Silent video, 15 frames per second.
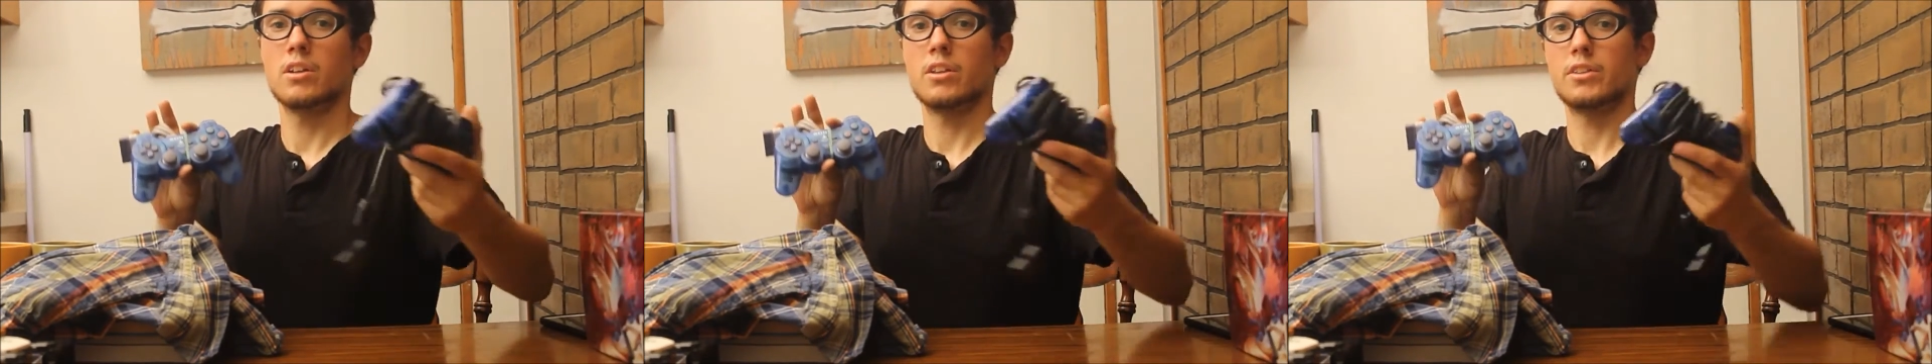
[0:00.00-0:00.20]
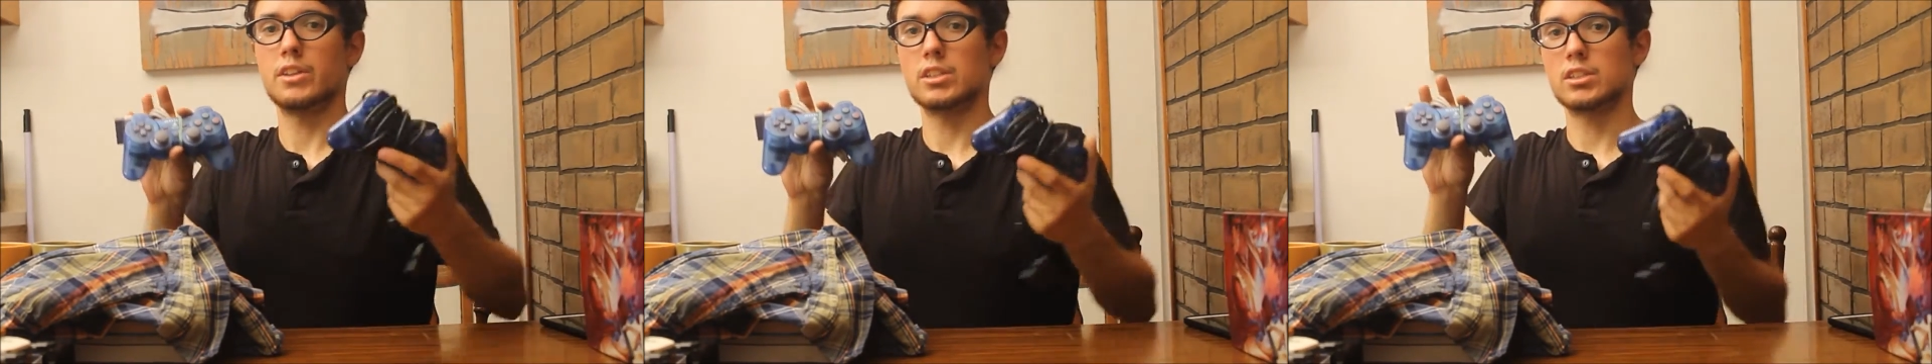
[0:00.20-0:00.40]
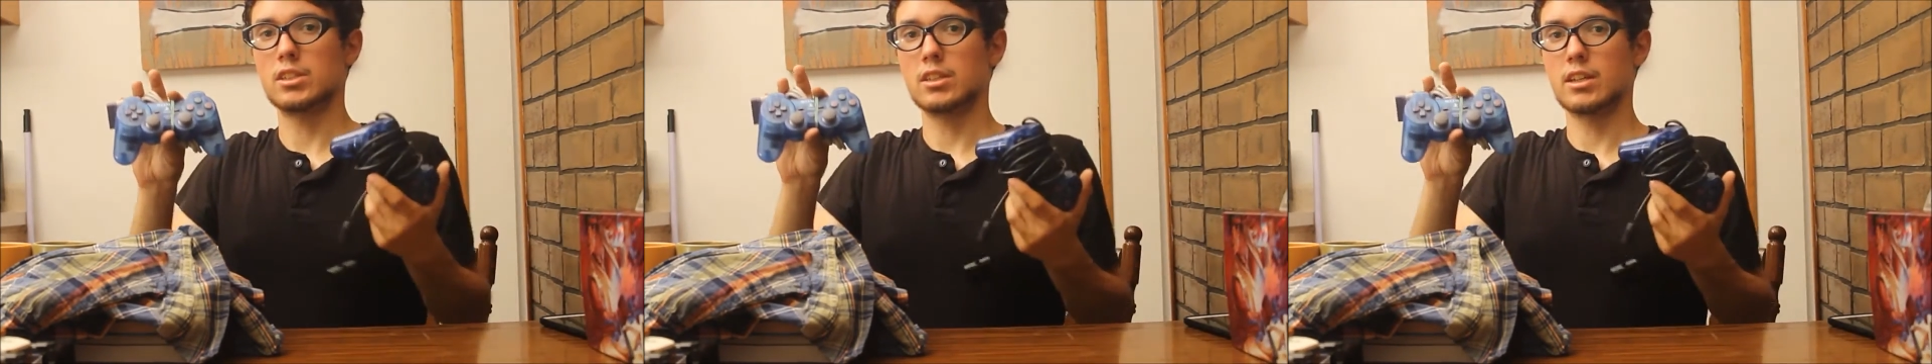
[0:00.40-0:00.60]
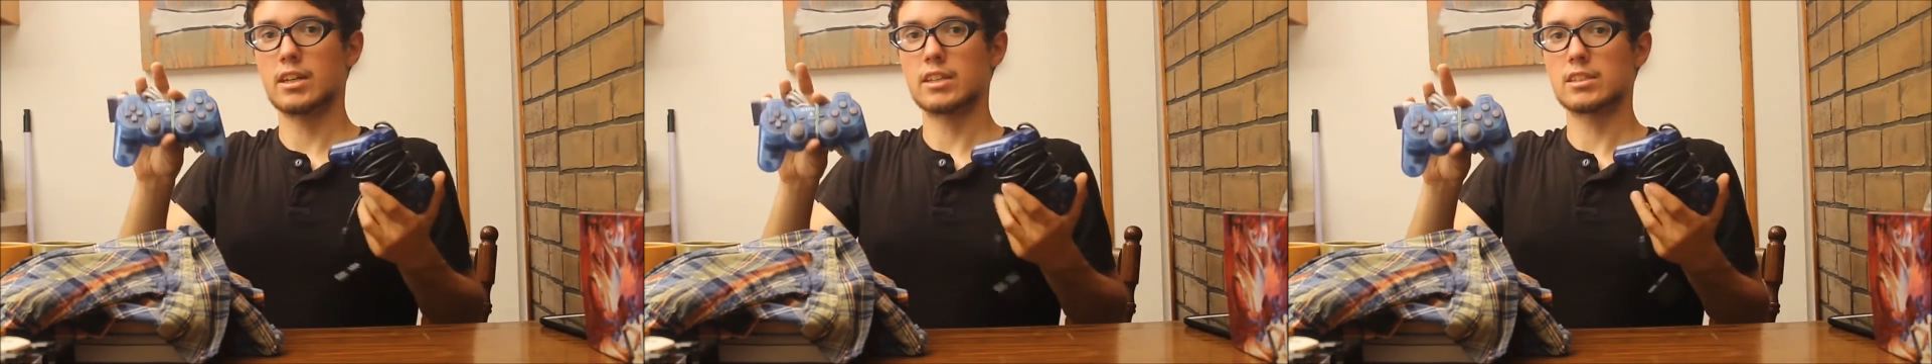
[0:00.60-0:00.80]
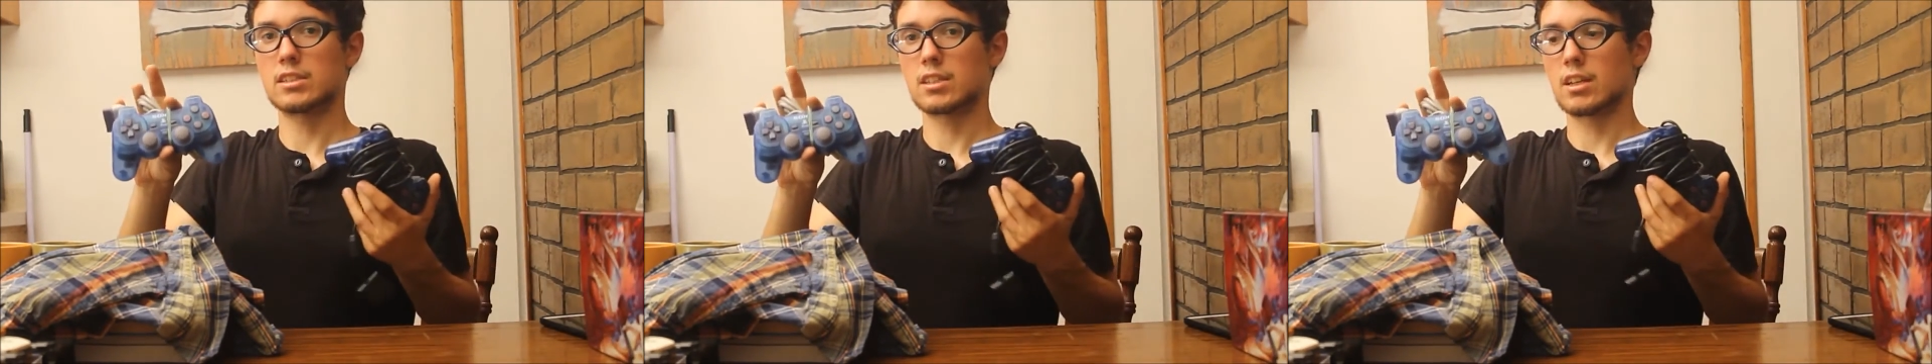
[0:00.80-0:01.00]
This
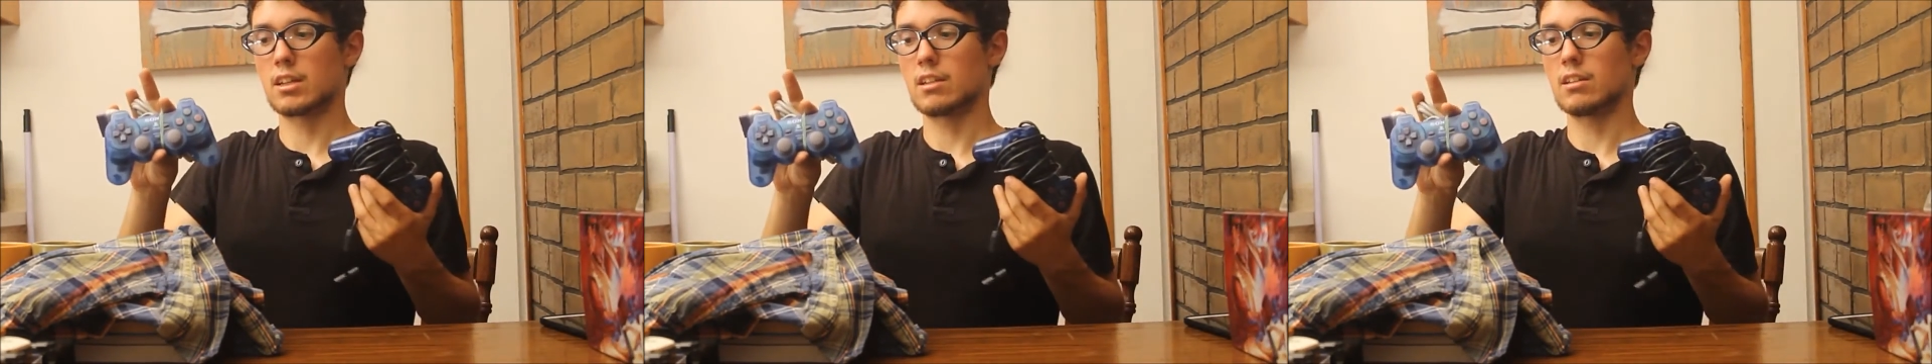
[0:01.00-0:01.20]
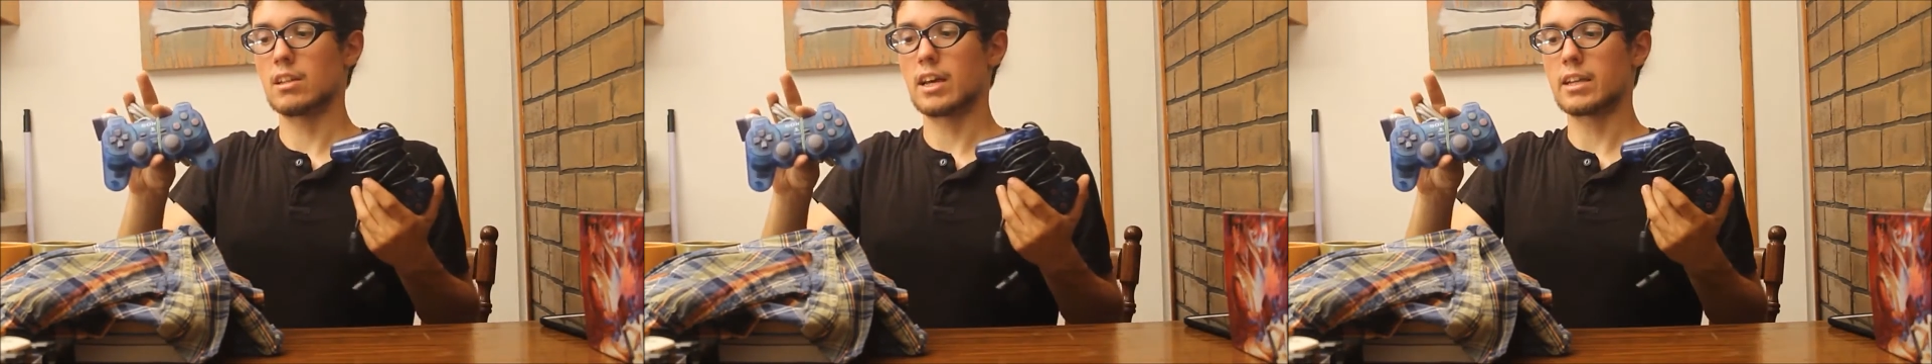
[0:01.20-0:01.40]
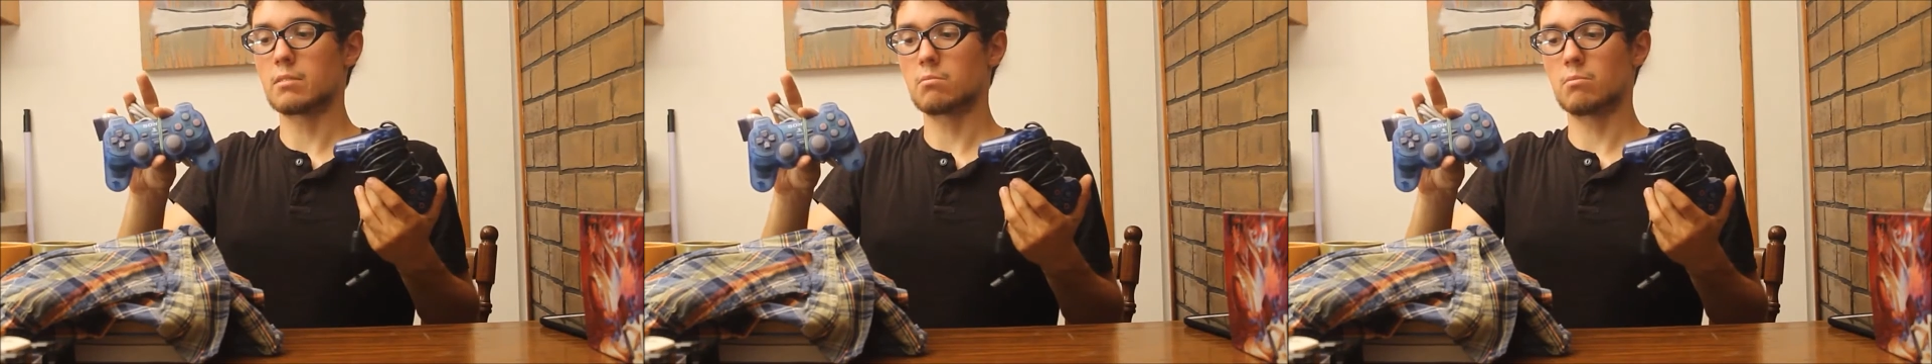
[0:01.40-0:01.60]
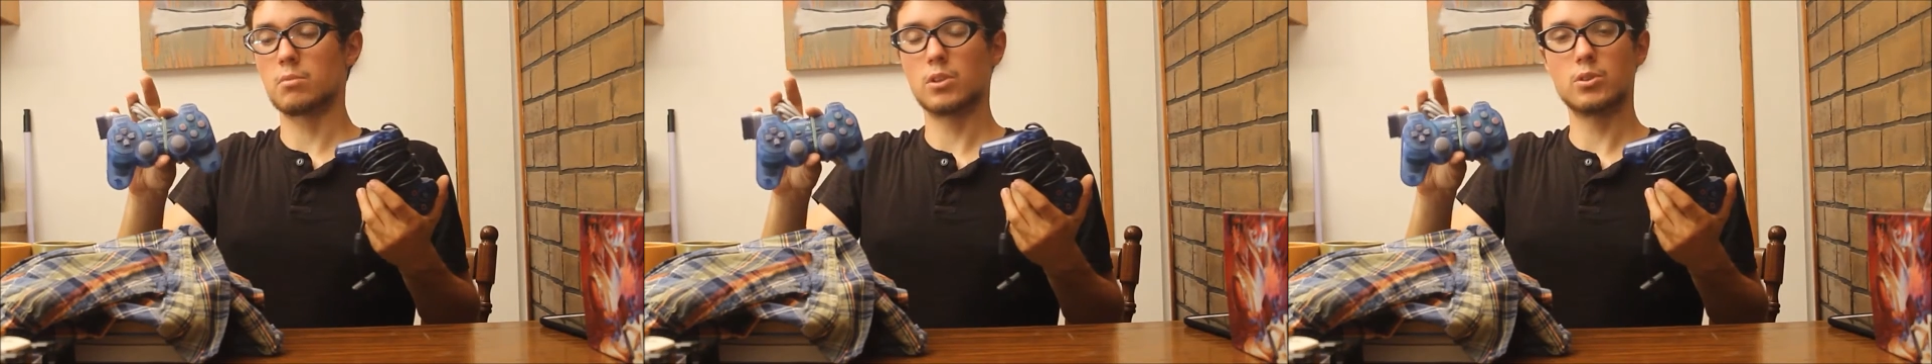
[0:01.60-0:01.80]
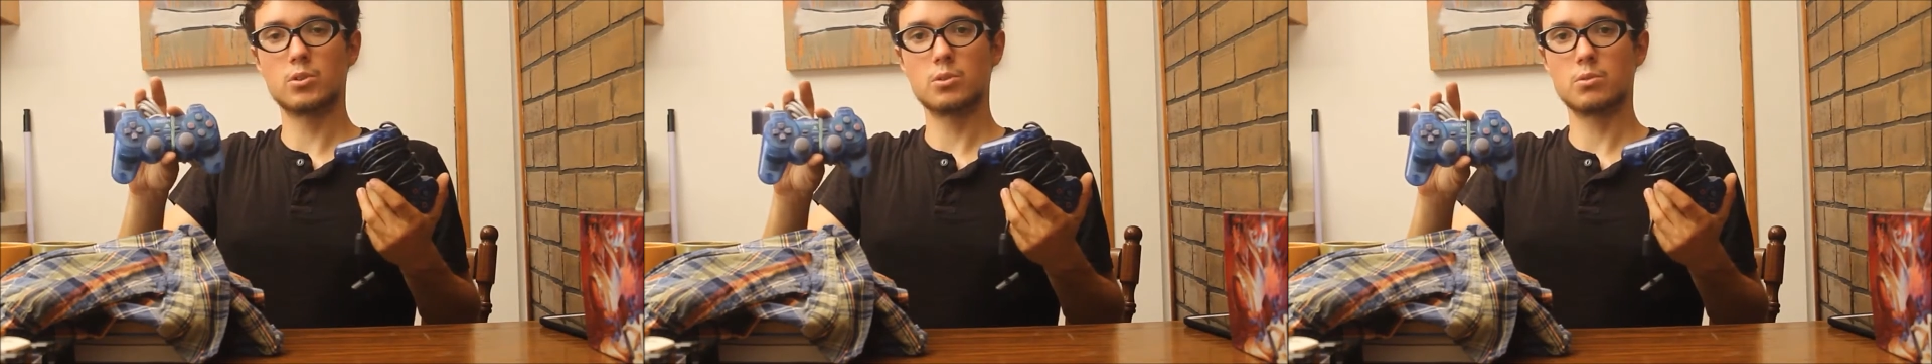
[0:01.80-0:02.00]
nice kind of light
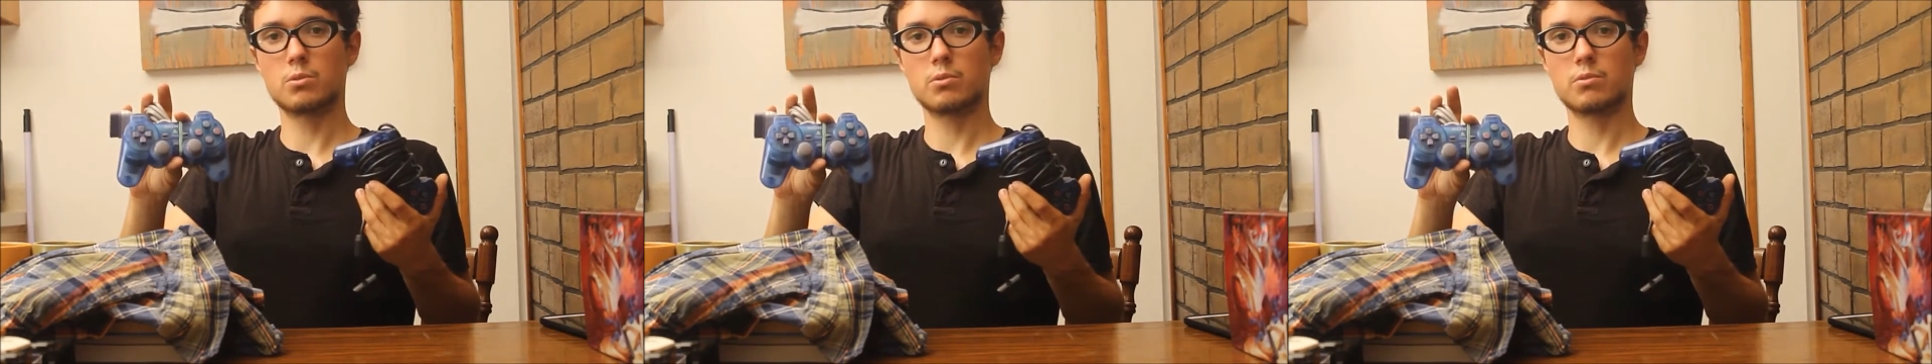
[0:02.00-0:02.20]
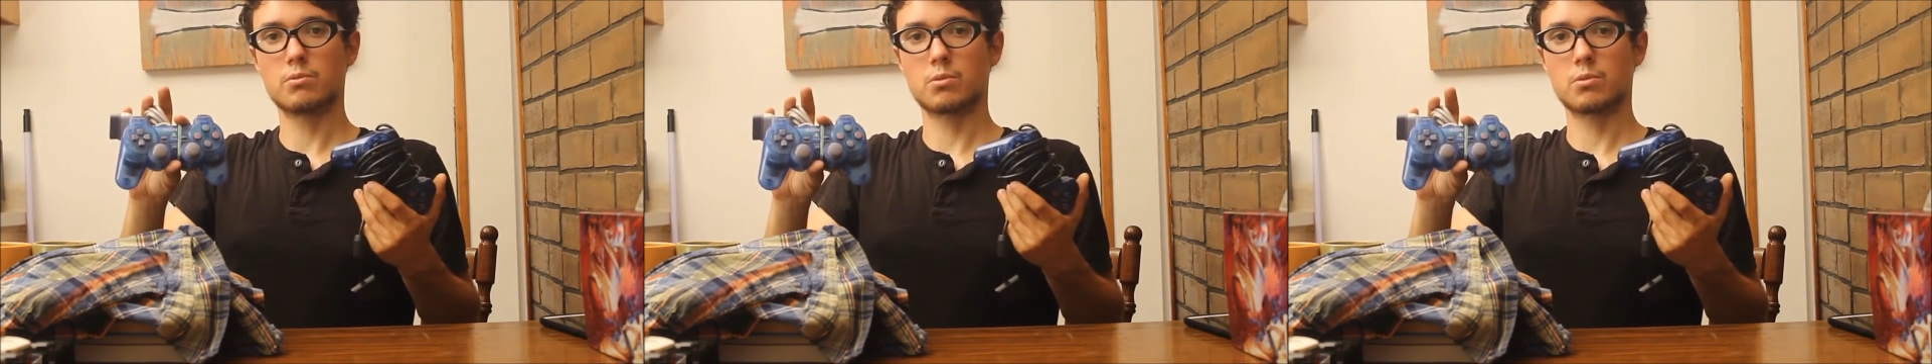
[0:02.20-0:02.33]
blue